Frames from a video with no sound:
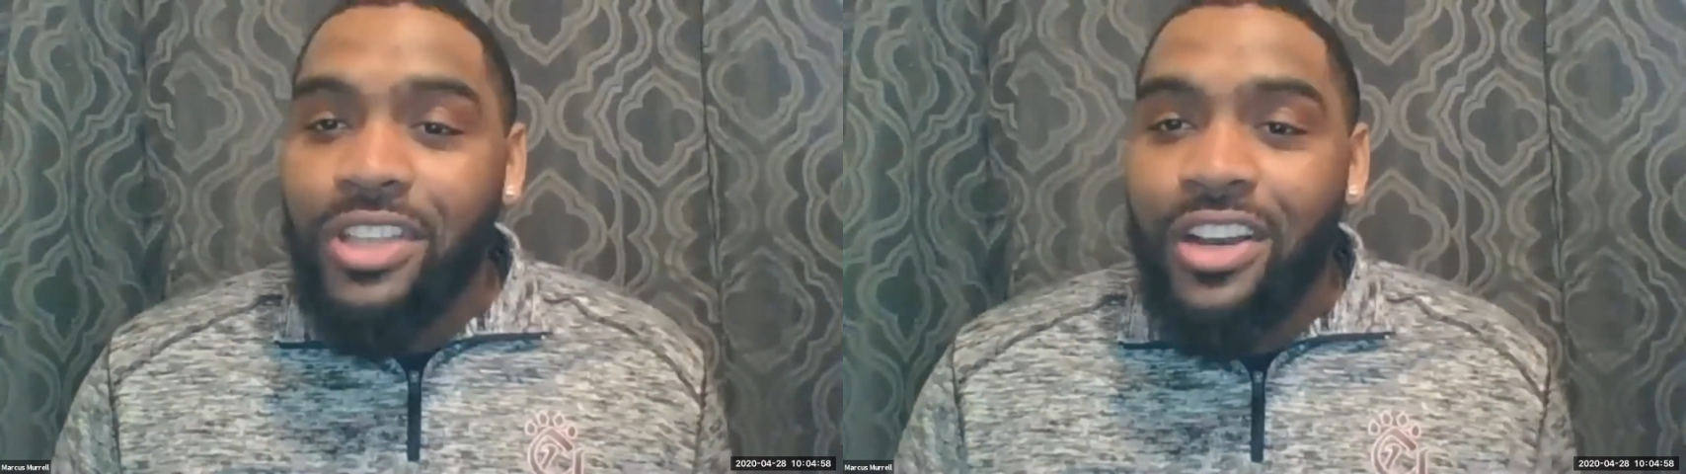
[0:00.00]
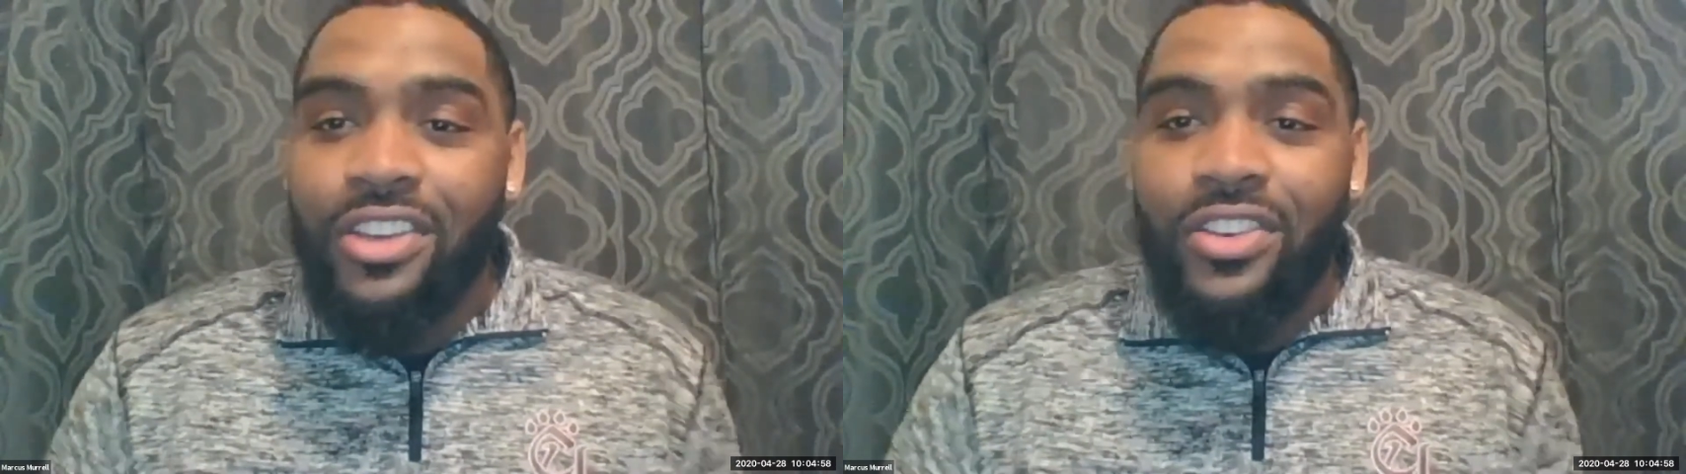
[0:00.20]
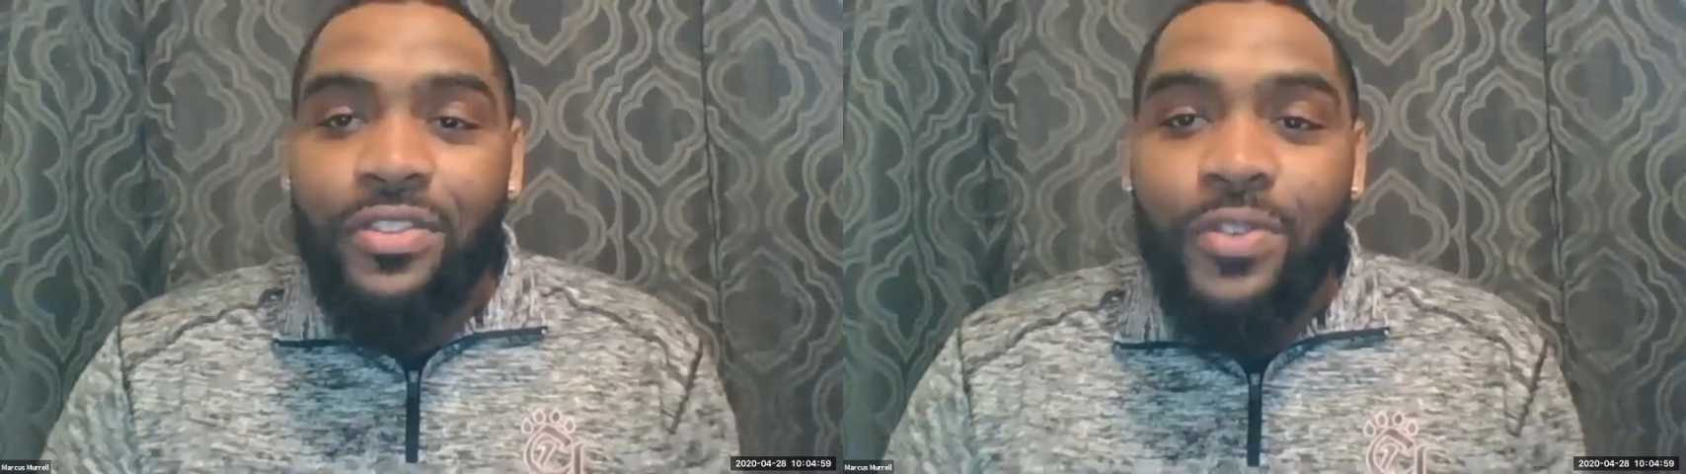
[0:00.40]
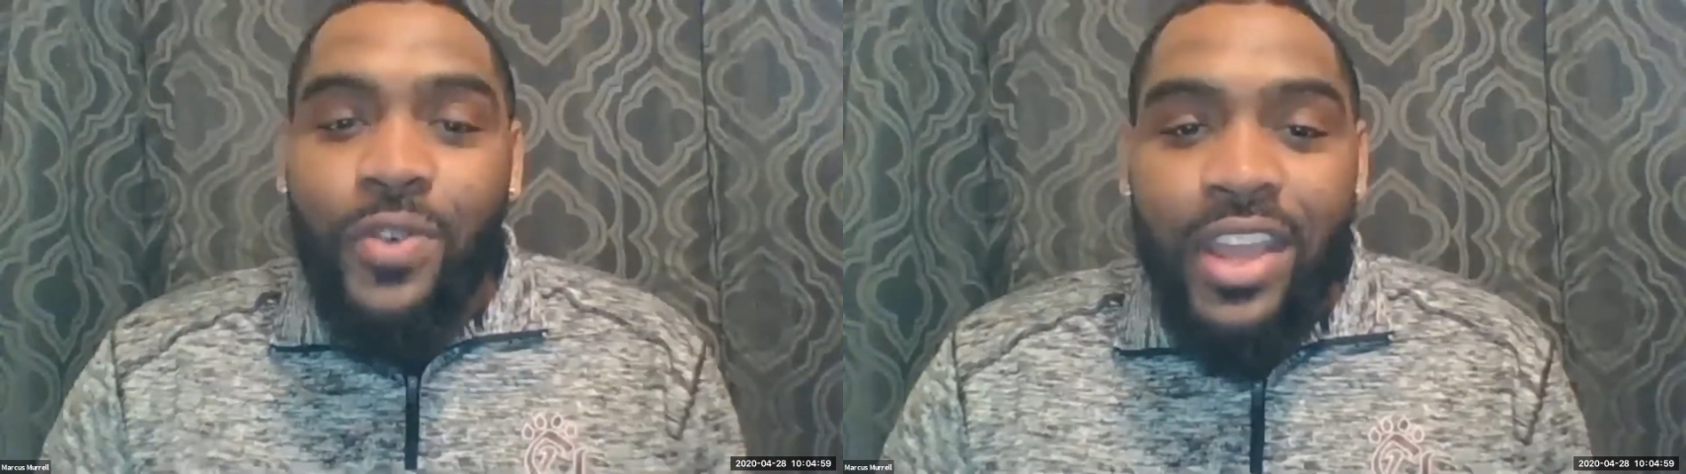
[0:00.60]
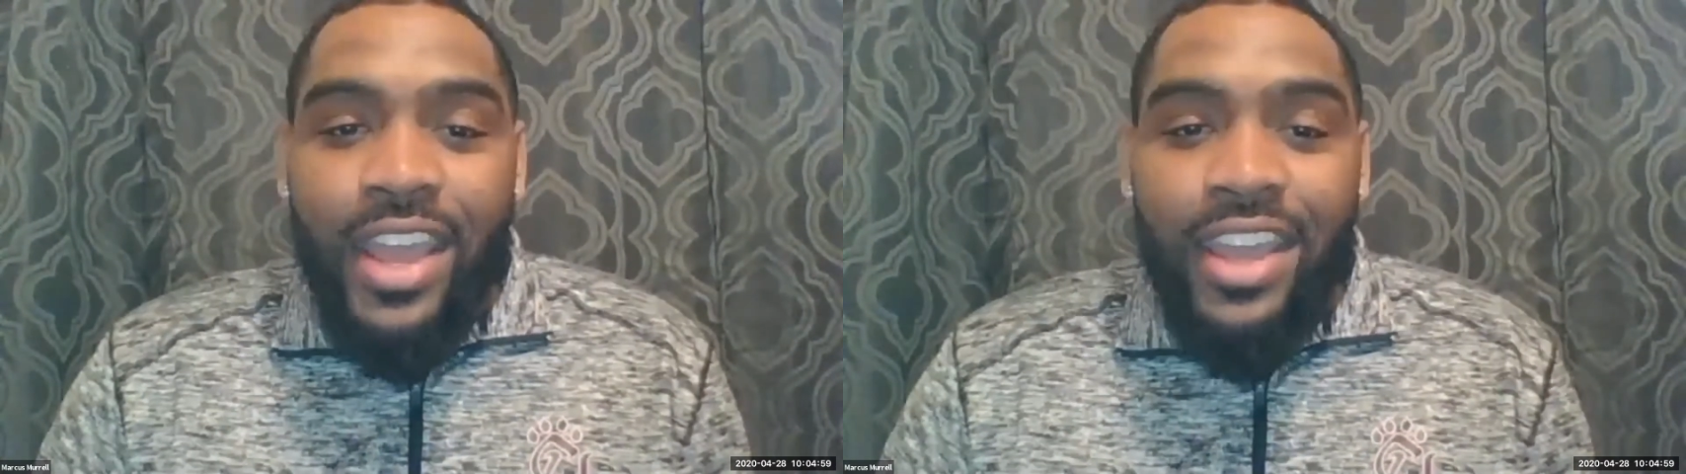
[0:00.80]

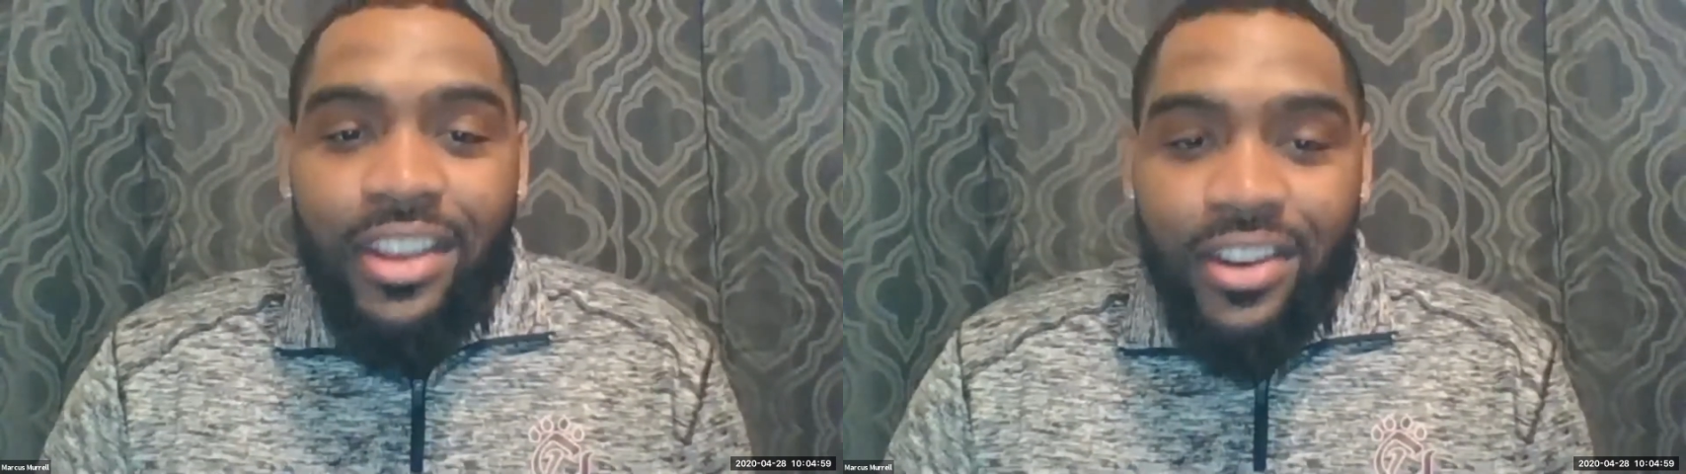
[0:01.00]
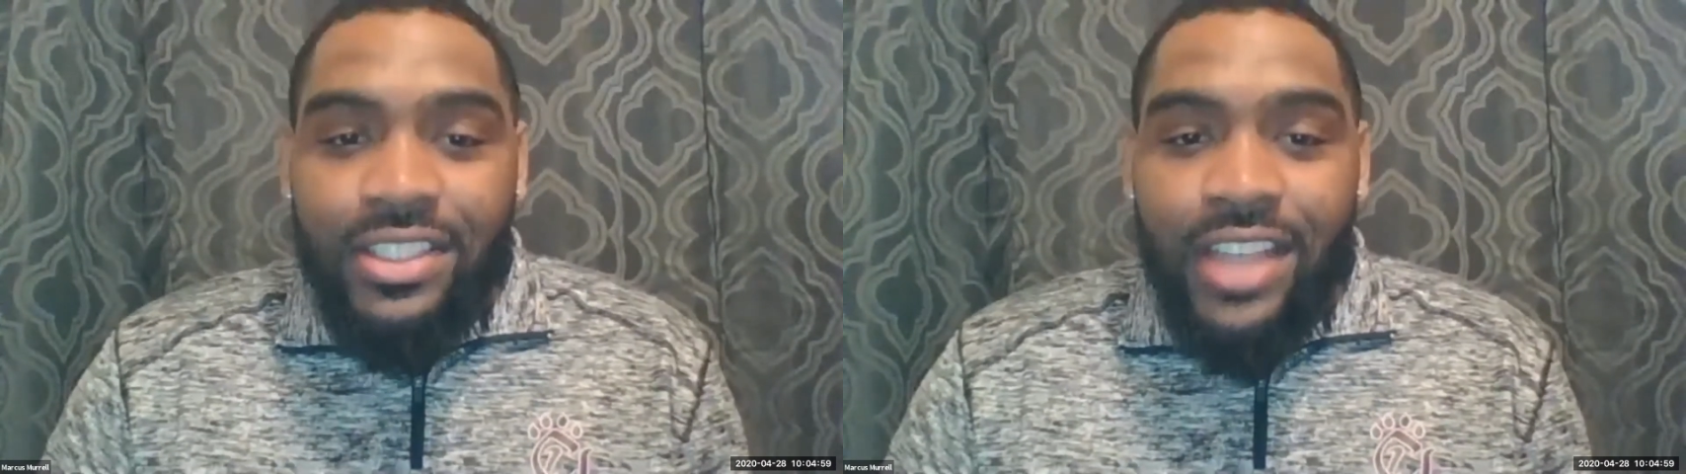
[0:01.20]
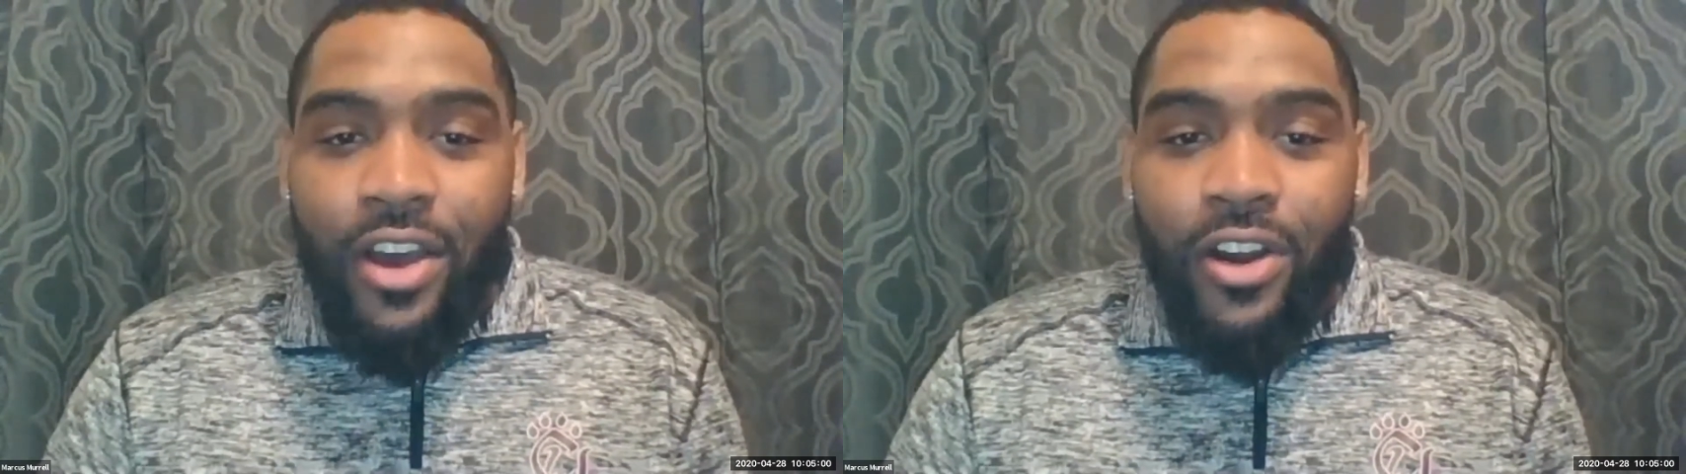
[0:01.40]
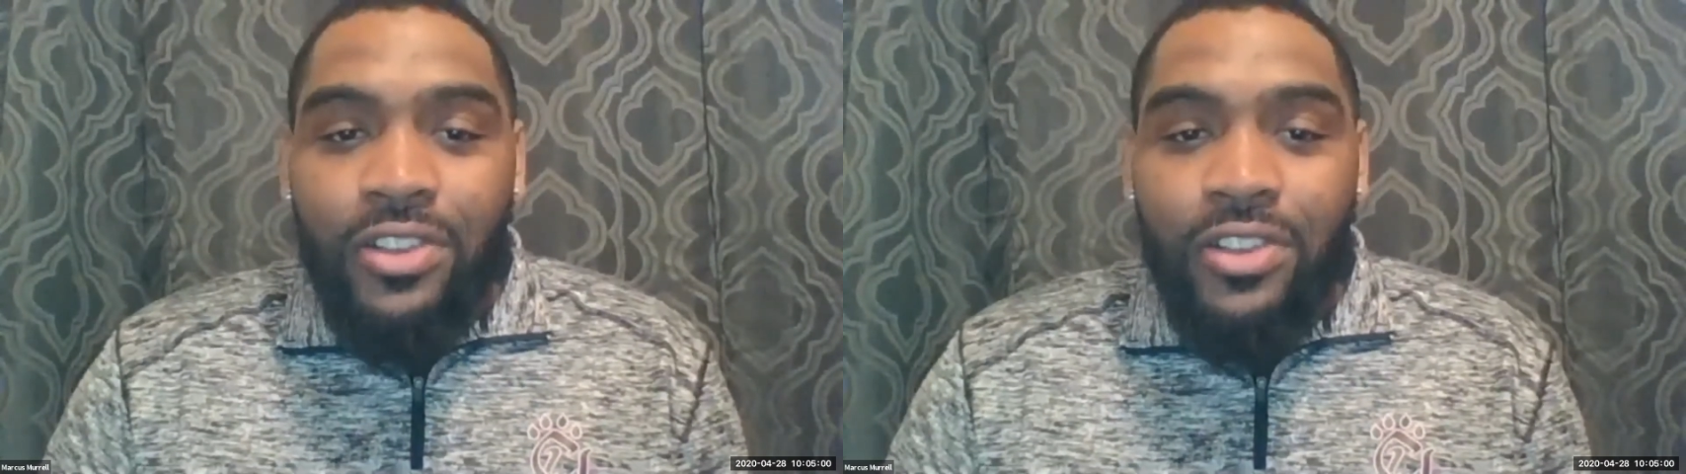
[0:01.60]
148 years now,